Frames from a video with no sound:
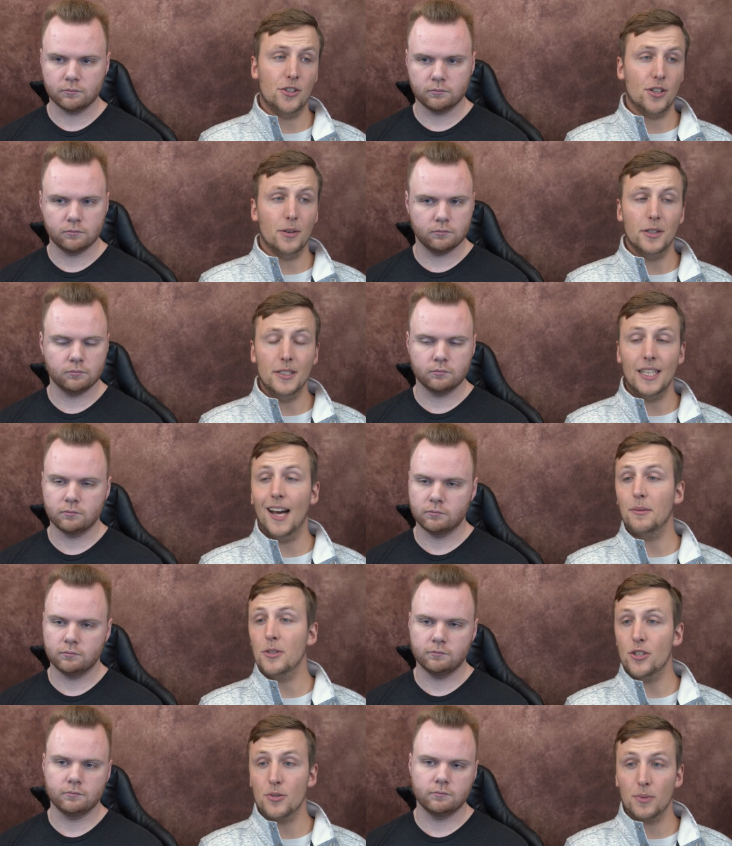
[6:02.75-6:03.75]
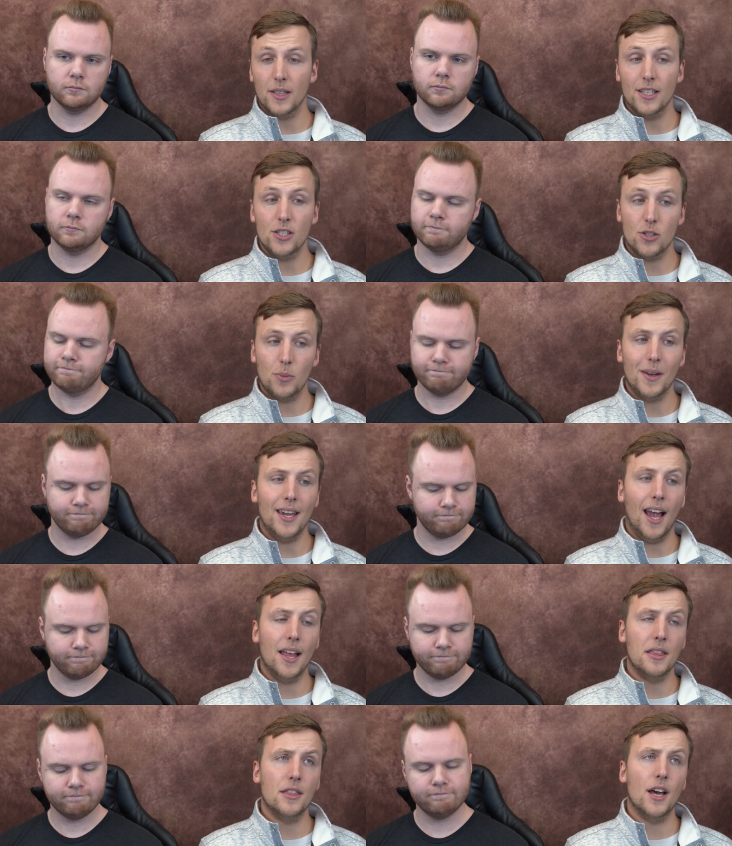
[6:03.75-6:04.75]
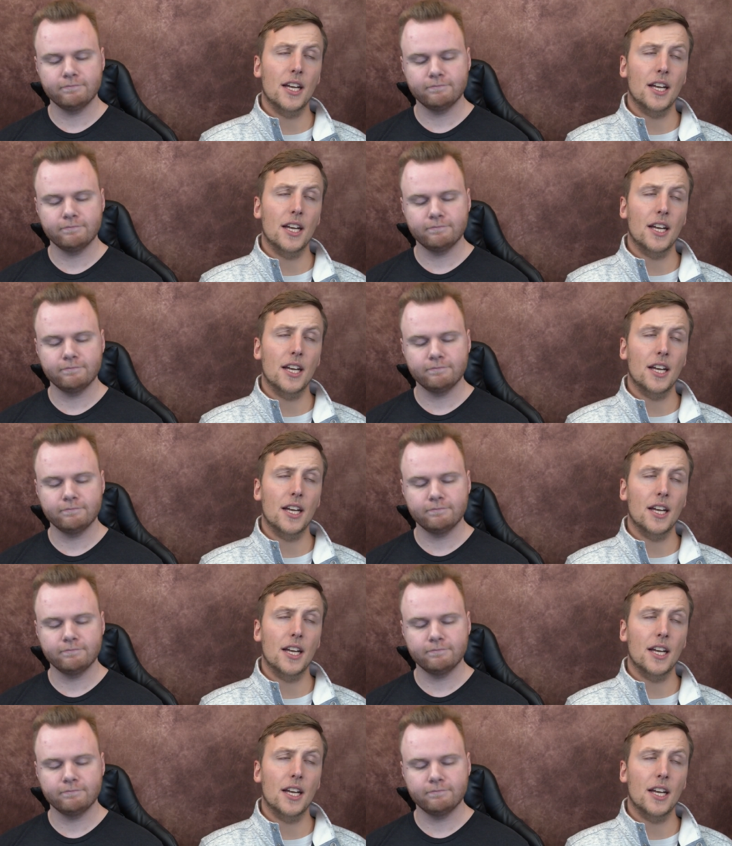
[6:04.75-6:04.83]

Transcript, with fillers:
Speaker 1: show her dad which is really sweet and mm-hmm.